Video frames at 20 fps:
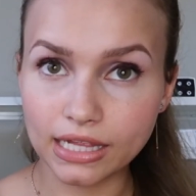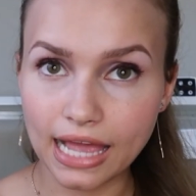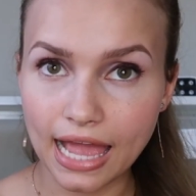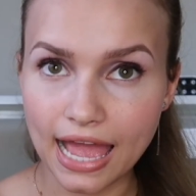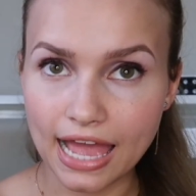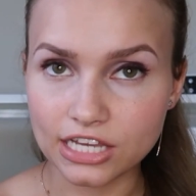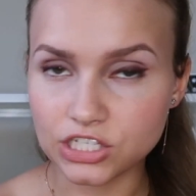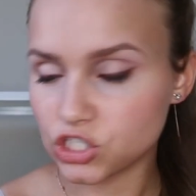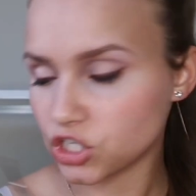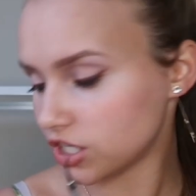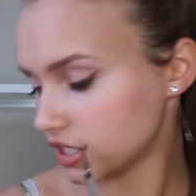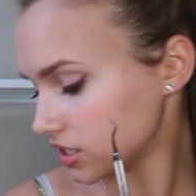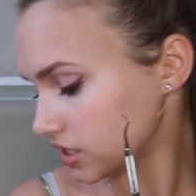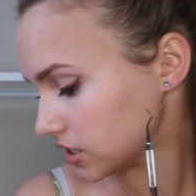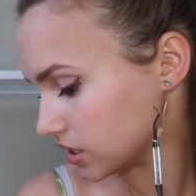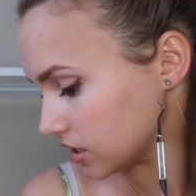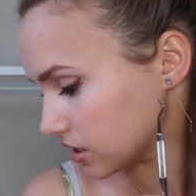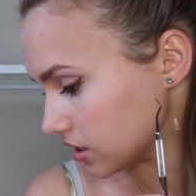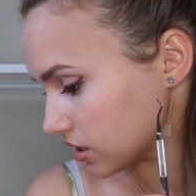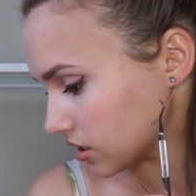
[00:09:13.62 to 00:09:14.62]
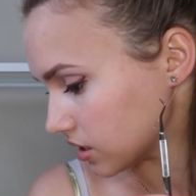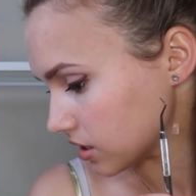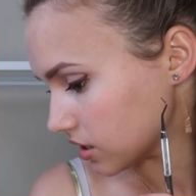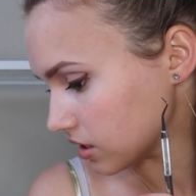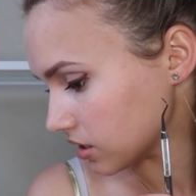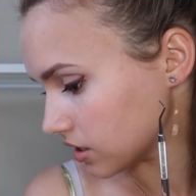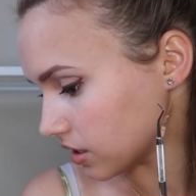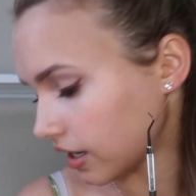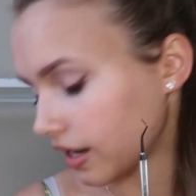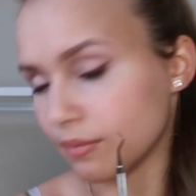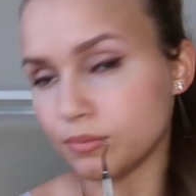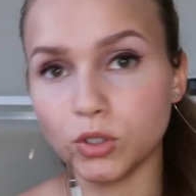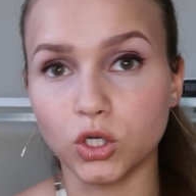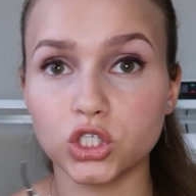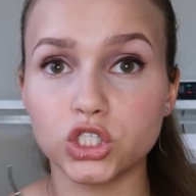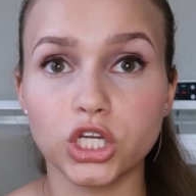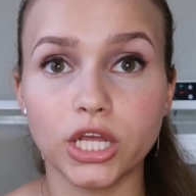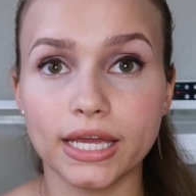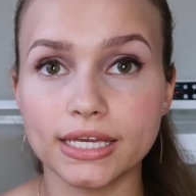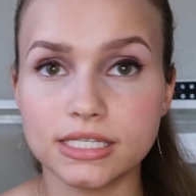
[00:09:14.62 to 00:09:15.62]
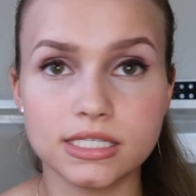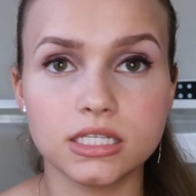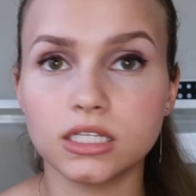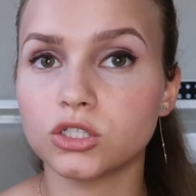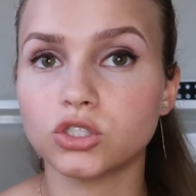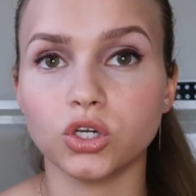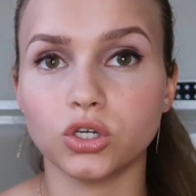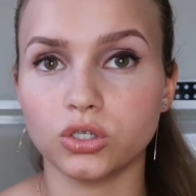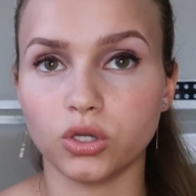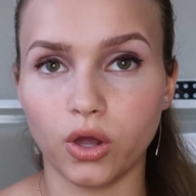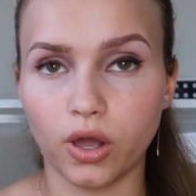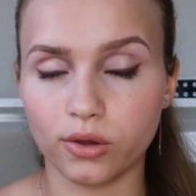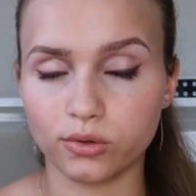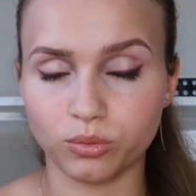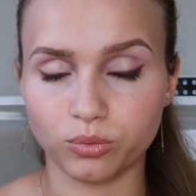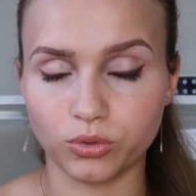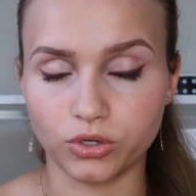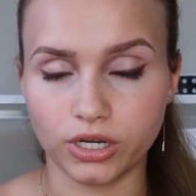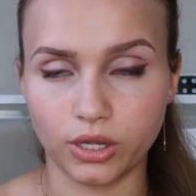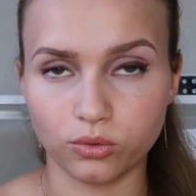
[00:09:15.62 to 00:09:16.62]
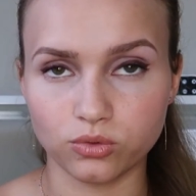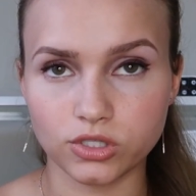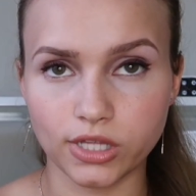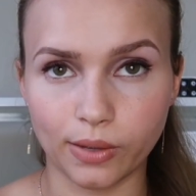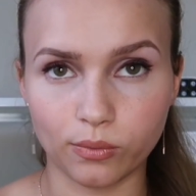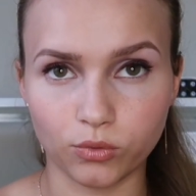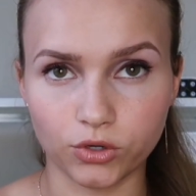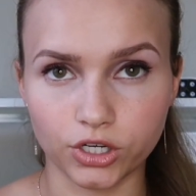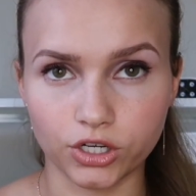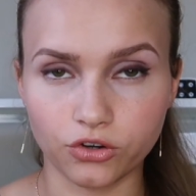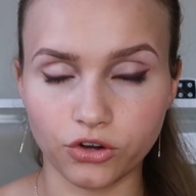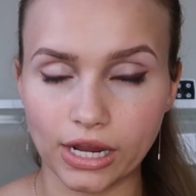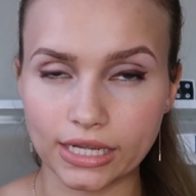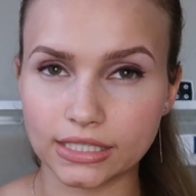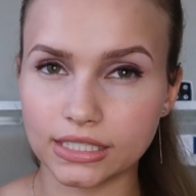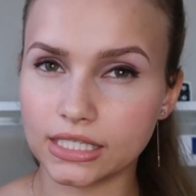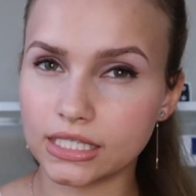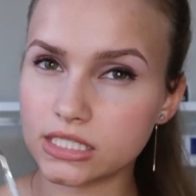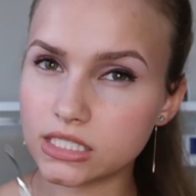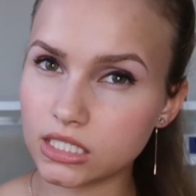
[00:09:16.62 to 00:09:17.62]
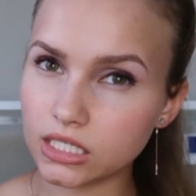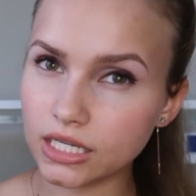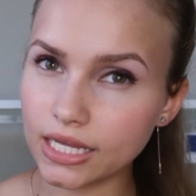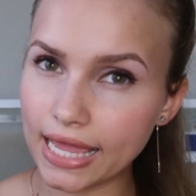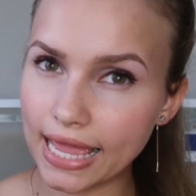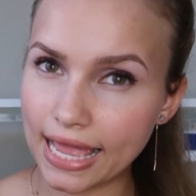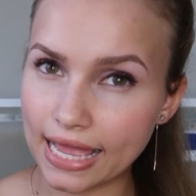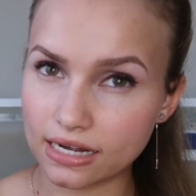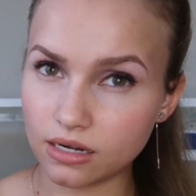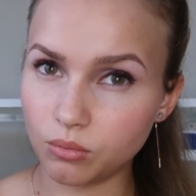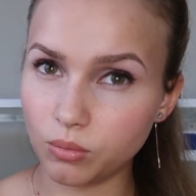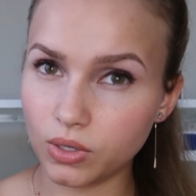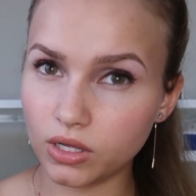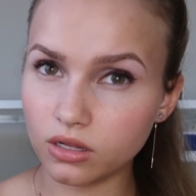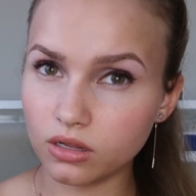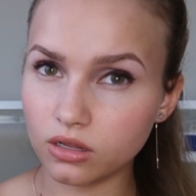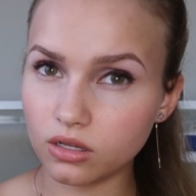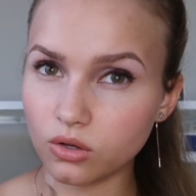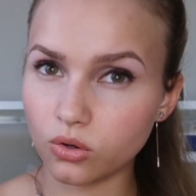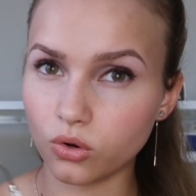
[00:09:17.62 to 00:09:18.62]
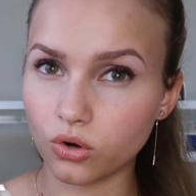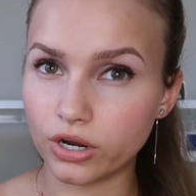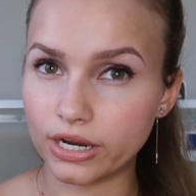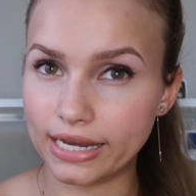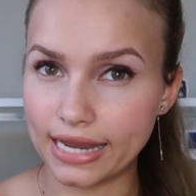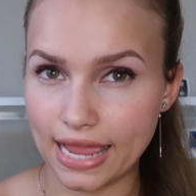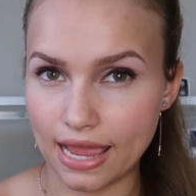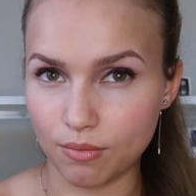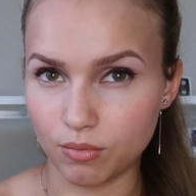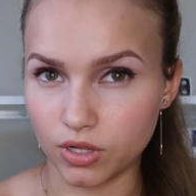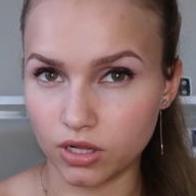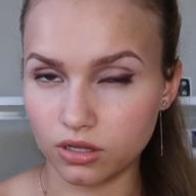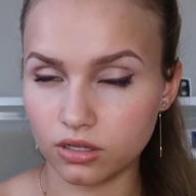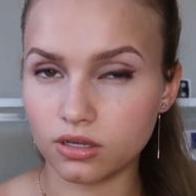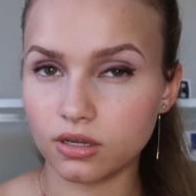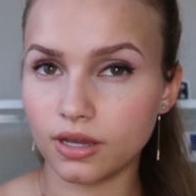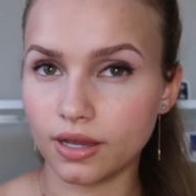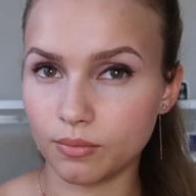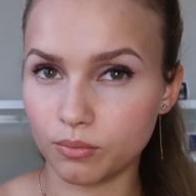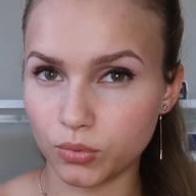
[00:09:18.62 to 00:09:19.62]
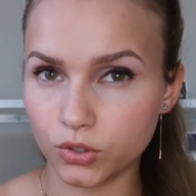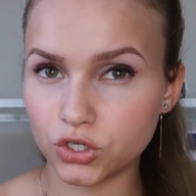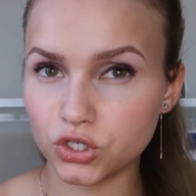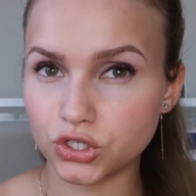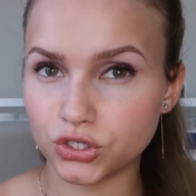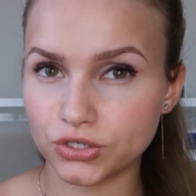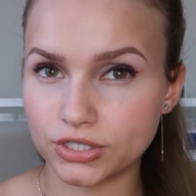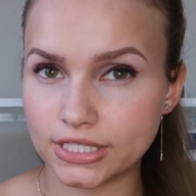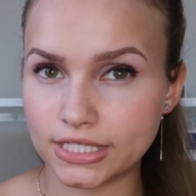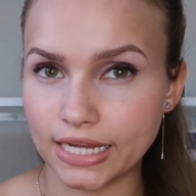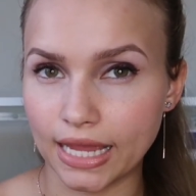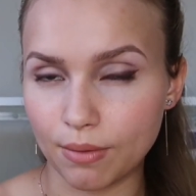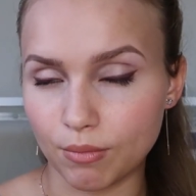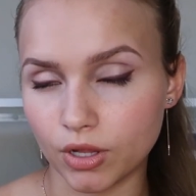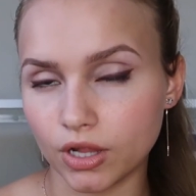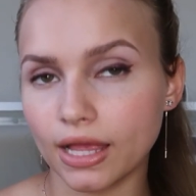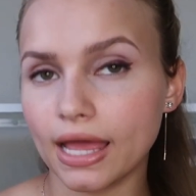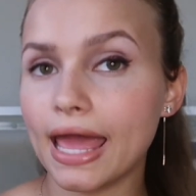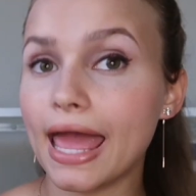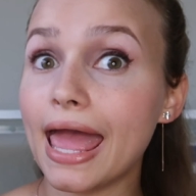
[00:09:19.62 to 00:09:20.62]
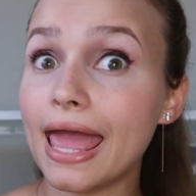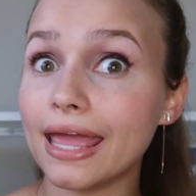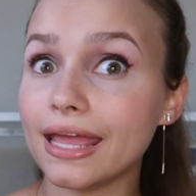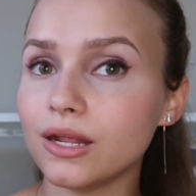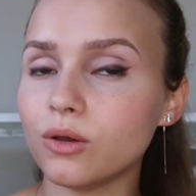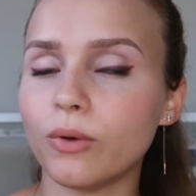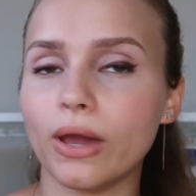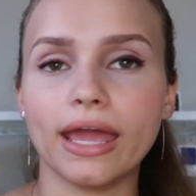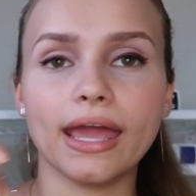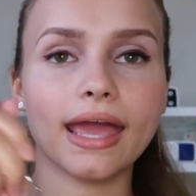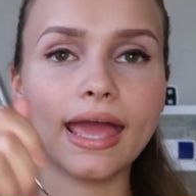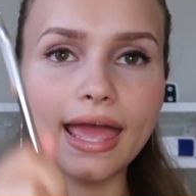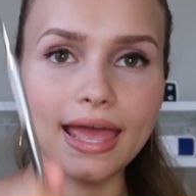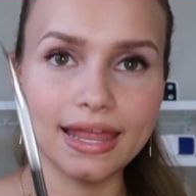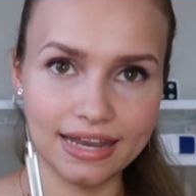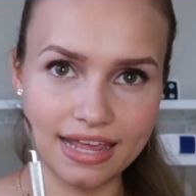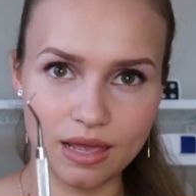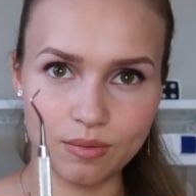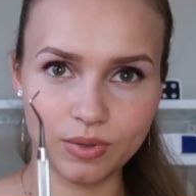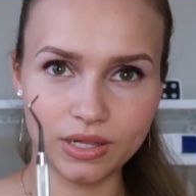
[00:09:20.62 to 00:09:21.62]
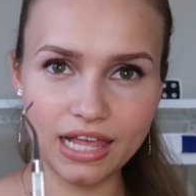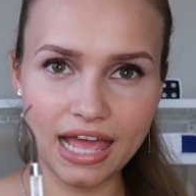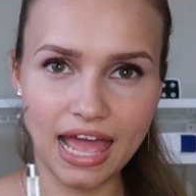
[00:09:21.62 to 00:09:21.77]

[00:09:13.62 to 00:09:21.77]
hatchet. I'm not, I still don't know how to pronounce that word correctly. Is it an enamel or enamel? I'm pretty sure it's enamel. Anyway, enamel